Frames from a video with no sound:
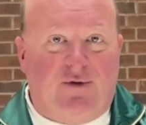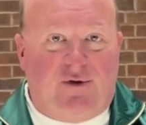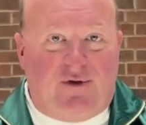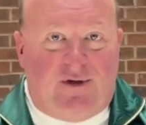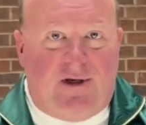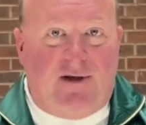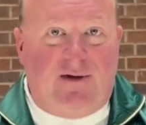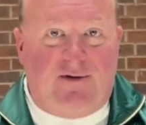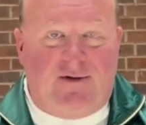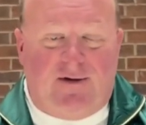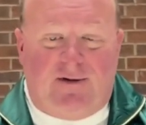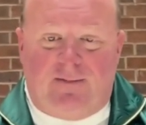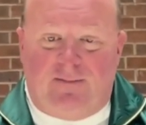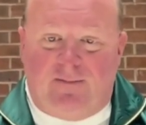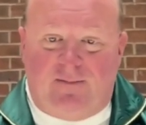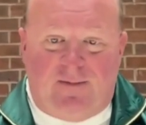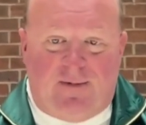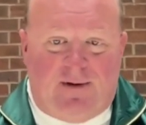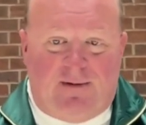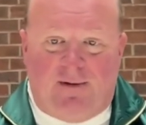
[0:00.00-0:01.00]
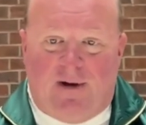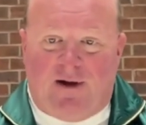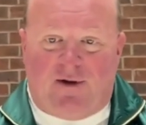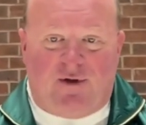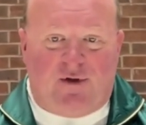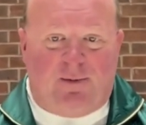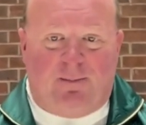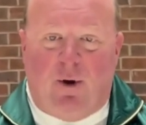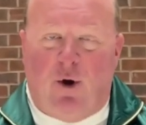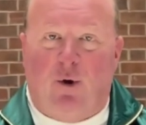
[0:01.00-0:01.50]
season
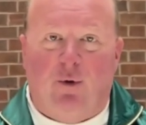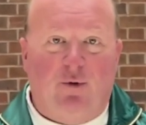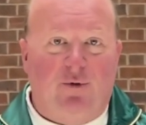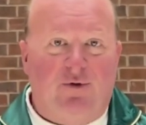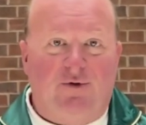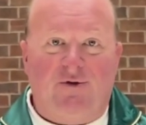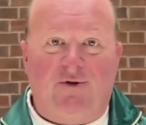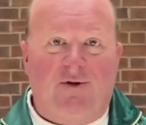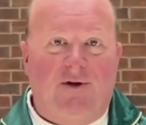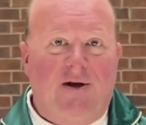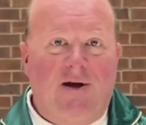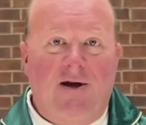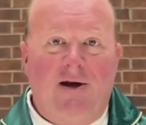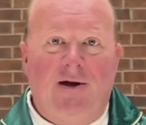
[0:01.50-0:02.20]
exposed